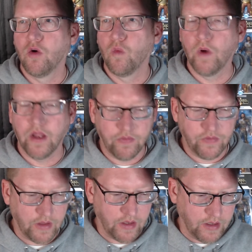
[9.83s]
with
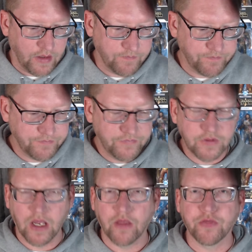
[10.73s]
the
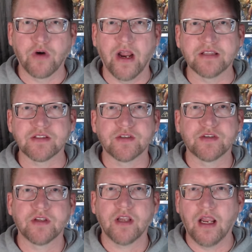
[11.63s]
death
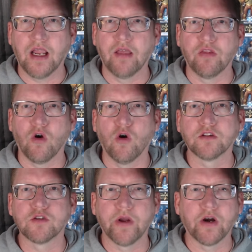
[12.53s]
threats and the whole
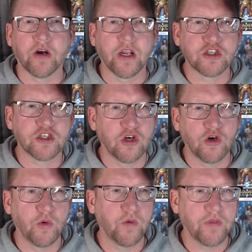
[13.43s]
Twitter
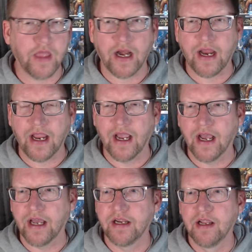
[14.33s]
issue that I
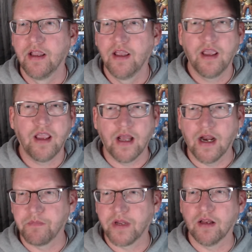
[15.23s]
had. And
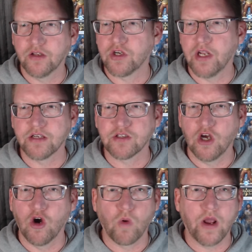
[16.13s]
I'm going to let you guys
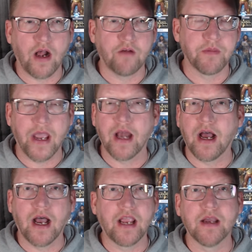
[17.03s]
know right off the bat,
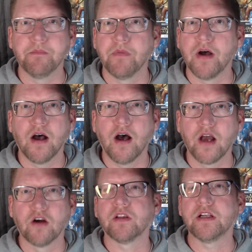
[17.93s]
I am
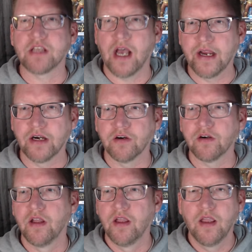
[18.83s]
utterly tired
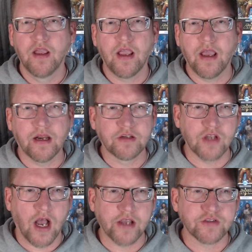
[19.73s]
and
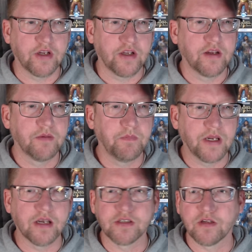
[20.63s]
exhausted
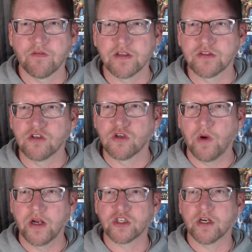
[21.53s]
because of this
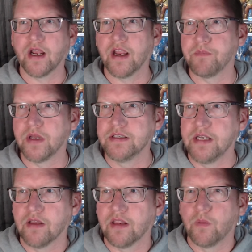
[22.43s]
situation. I have been
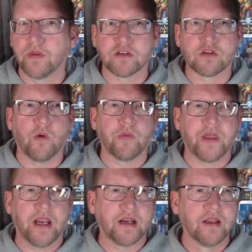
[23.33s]
dealing with this whole
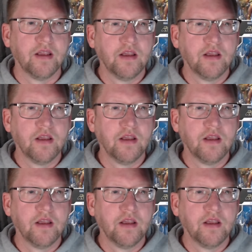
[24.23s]
thing